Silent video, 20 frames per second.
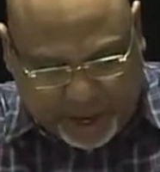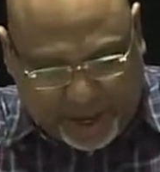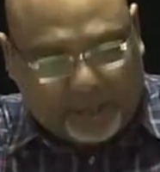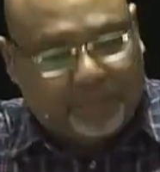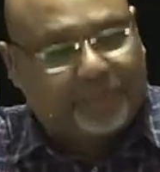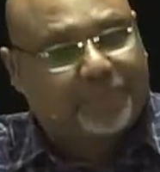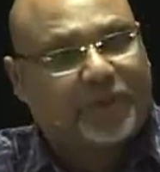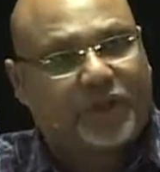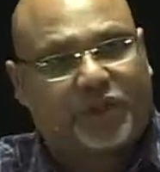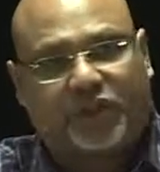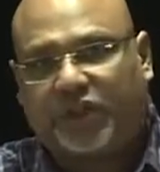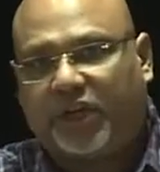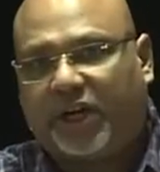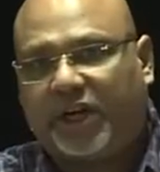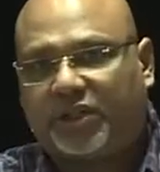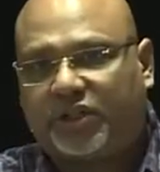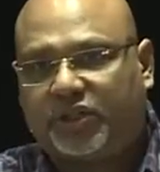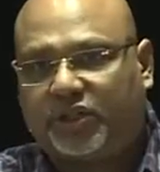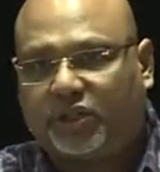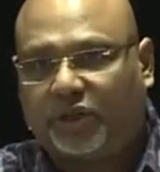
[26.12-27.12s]
help the
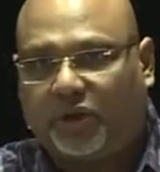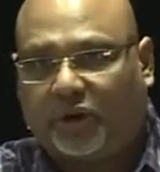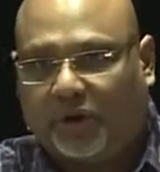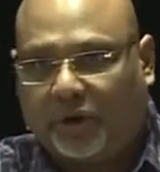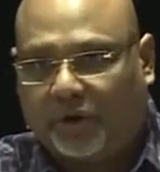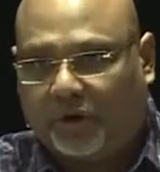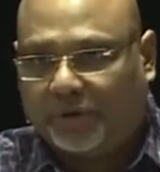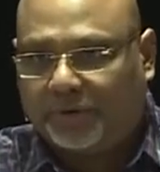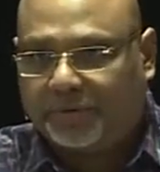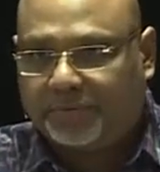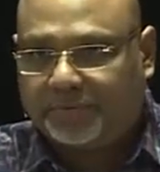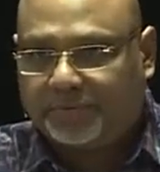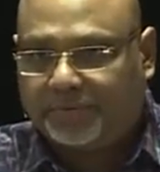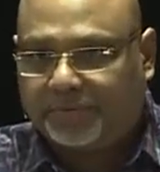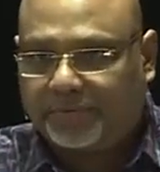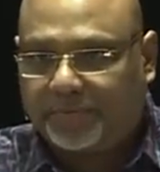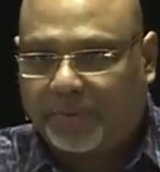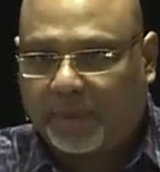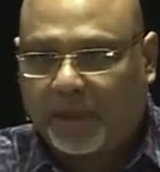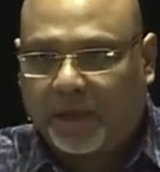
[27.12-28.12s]
church to grow.
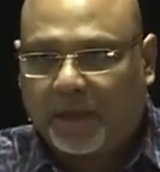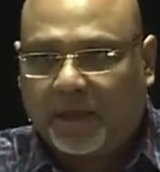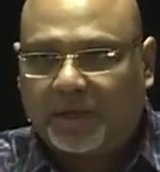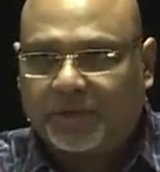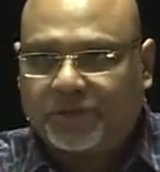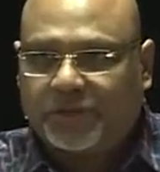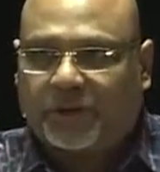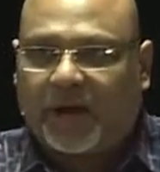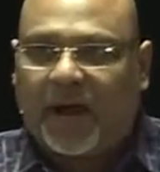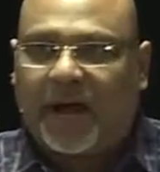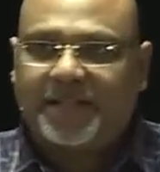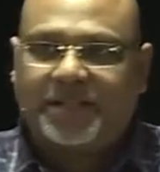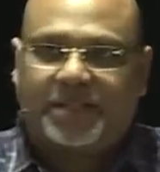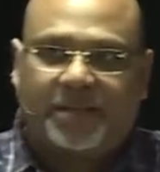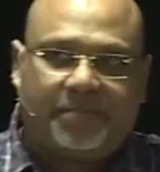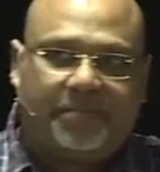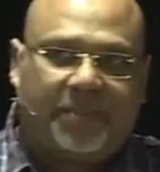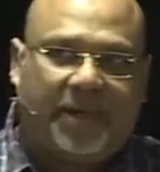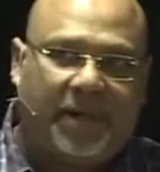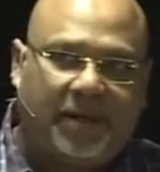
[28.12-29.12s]
So
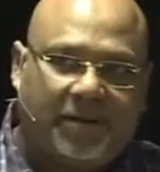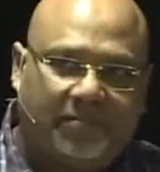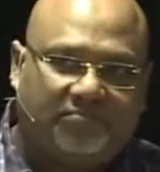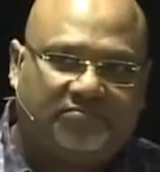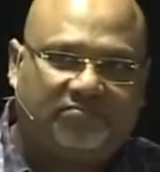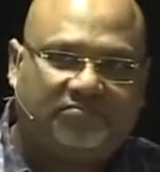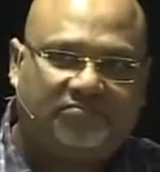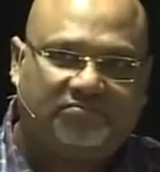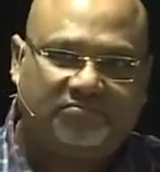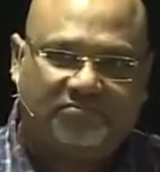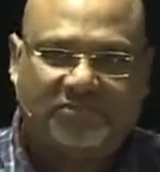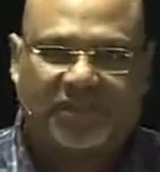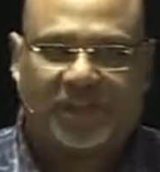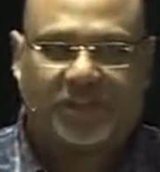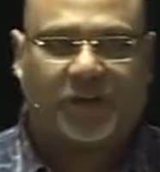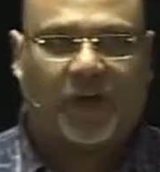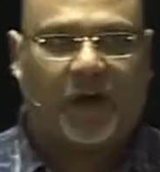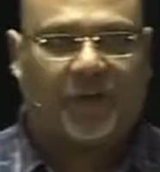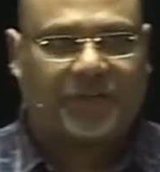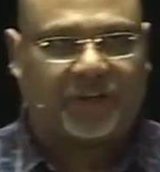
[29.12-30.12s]
answer me
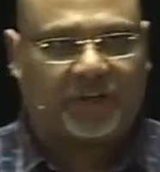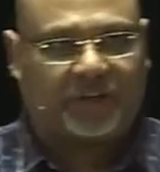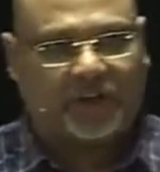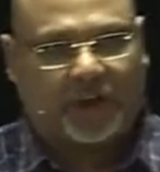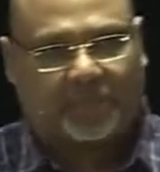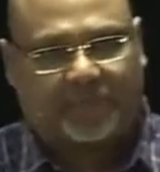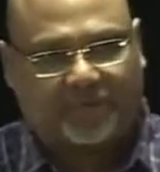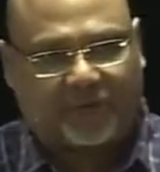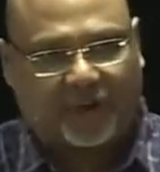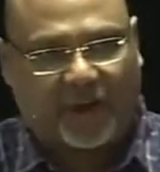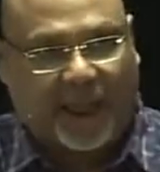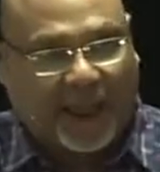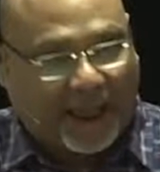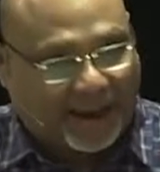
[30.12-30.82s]
just off the top of your